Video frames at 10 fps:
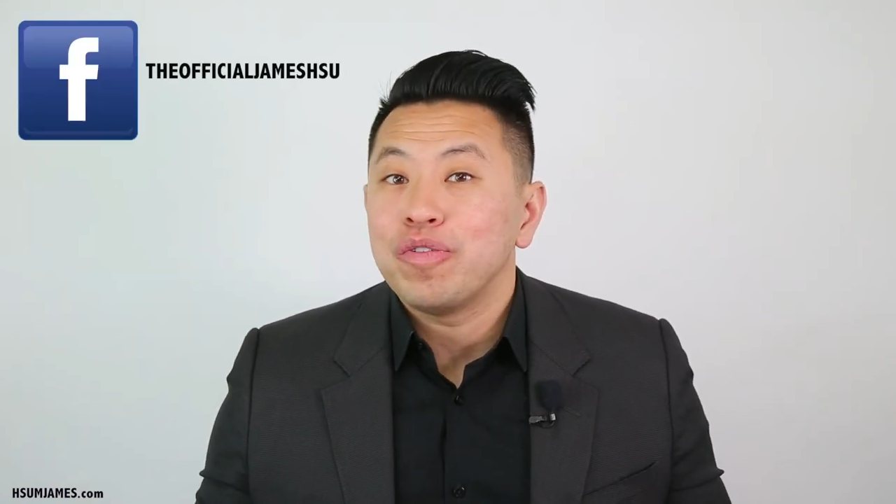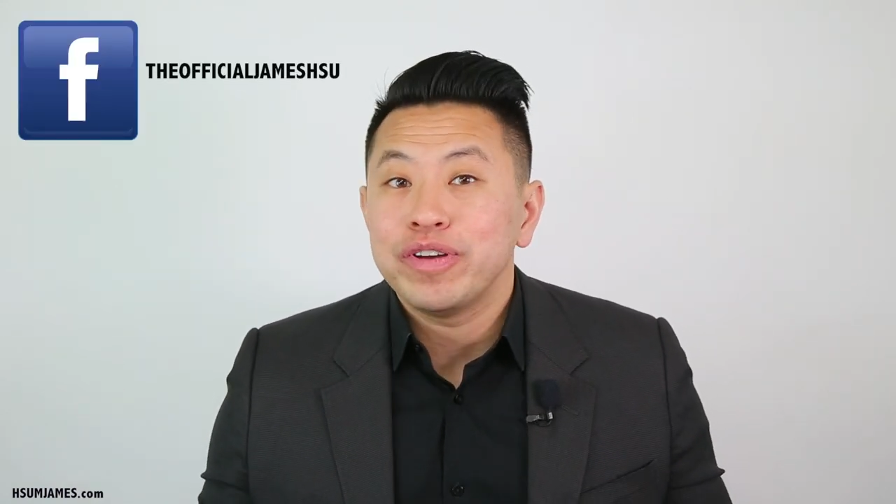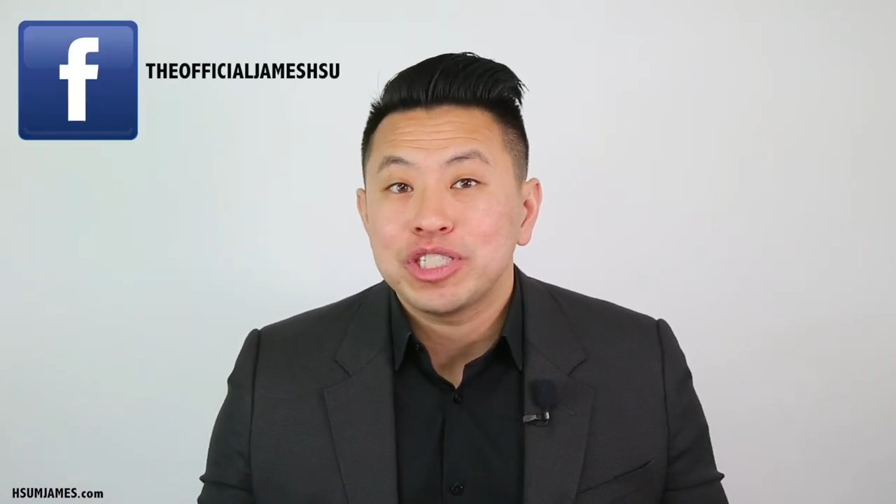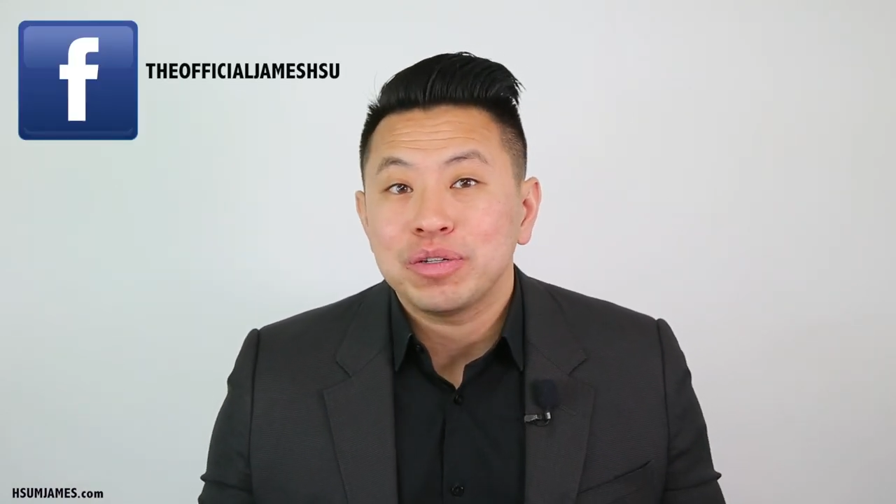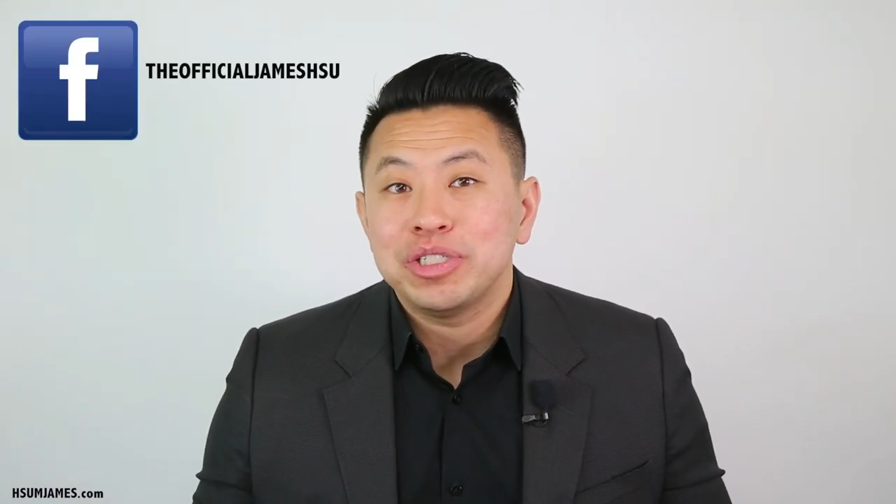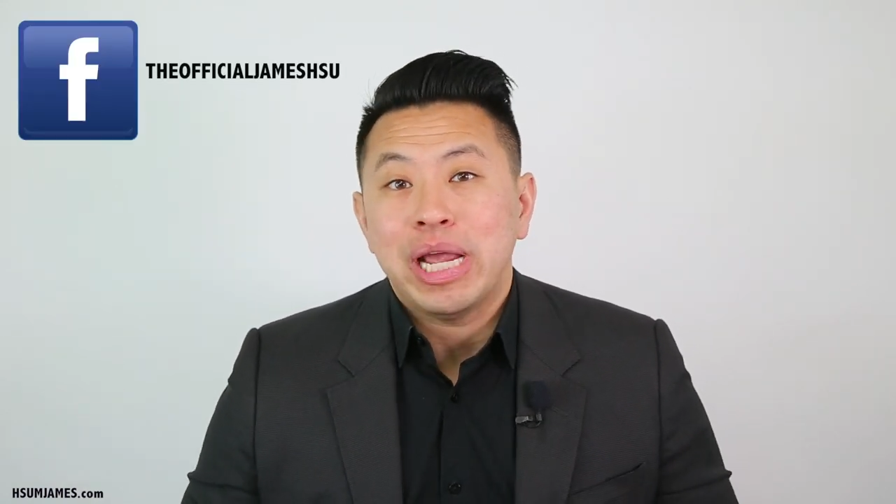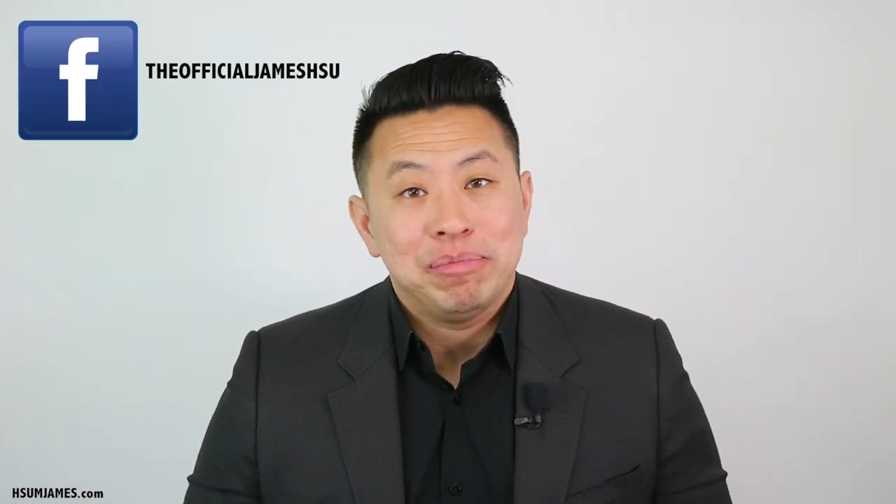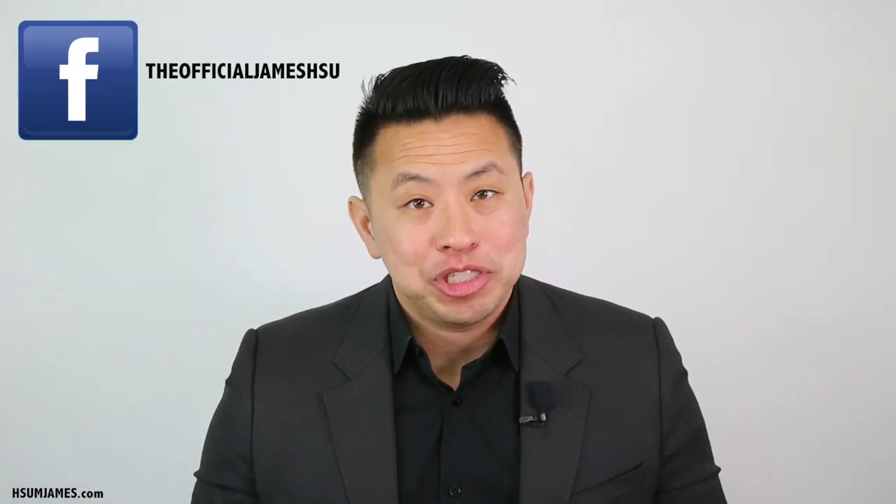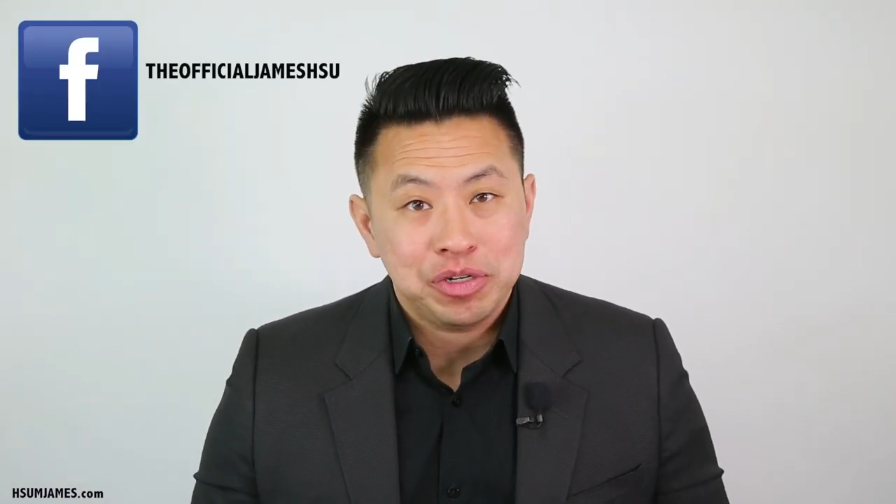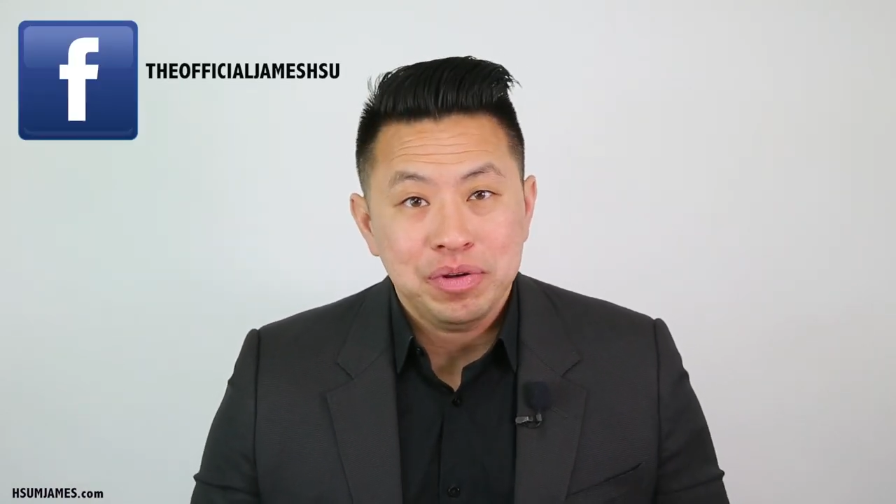Official
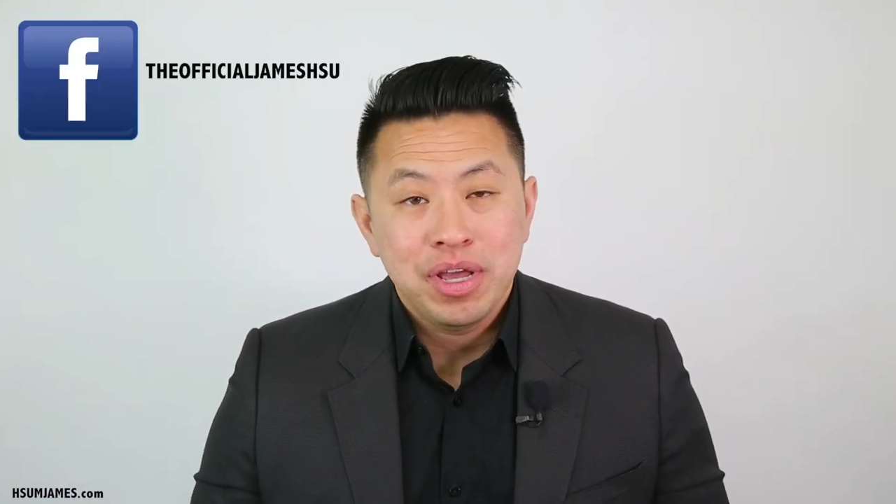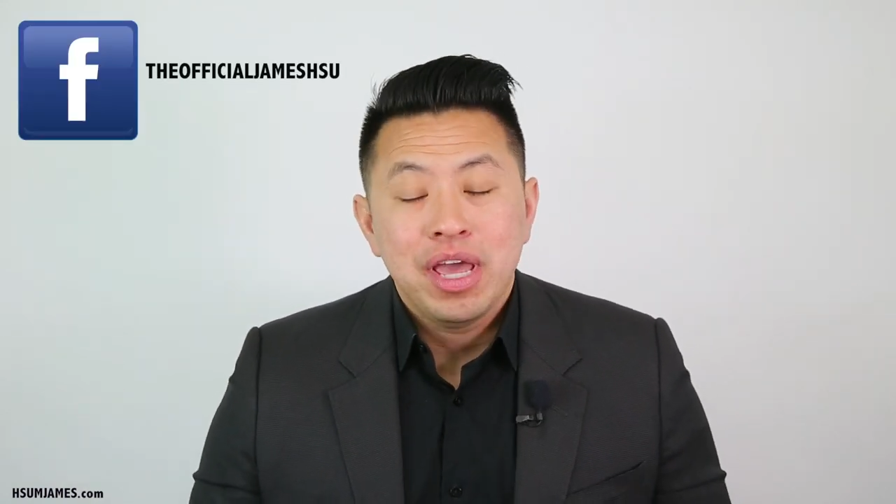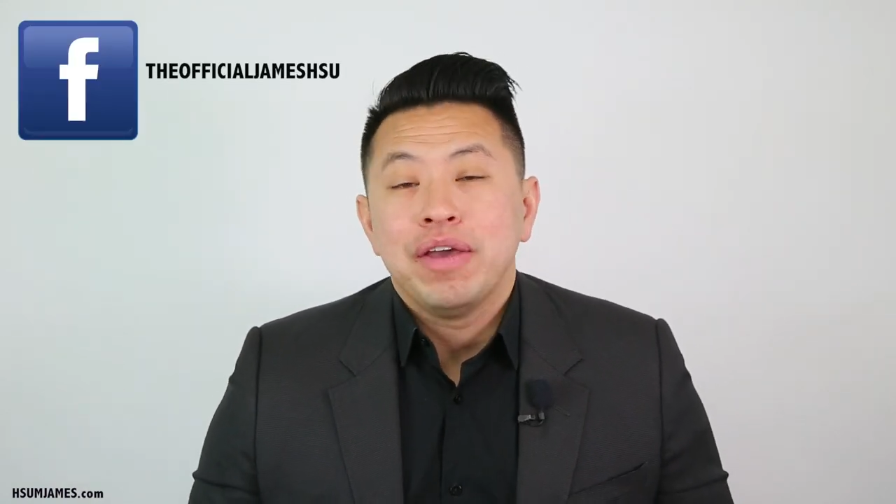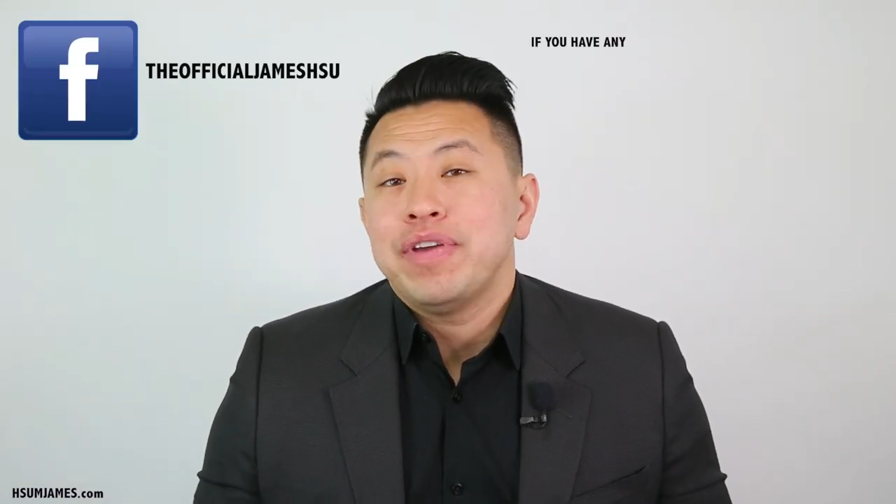James Hsu.